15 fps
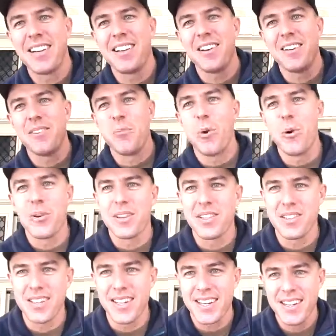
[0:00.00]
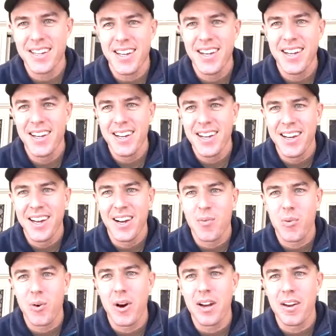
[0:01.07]
your walking stick
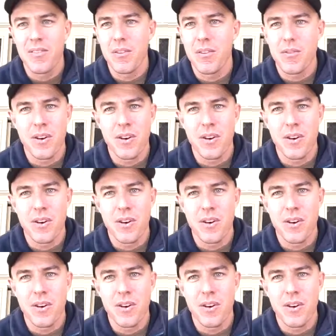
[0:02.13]
right